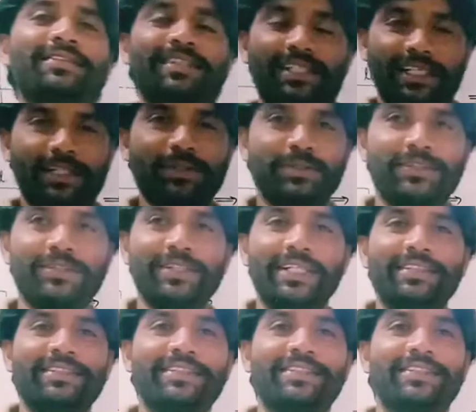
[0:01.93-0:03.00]
Hello
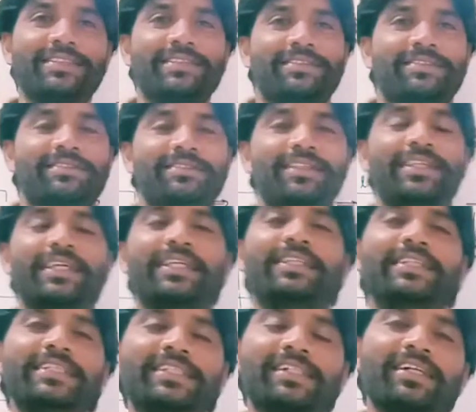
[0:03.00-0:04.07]
students,
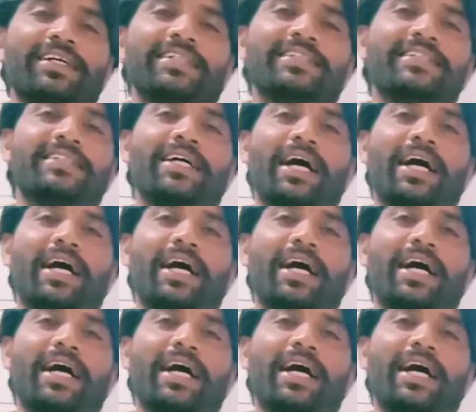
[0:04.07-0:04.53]
in this class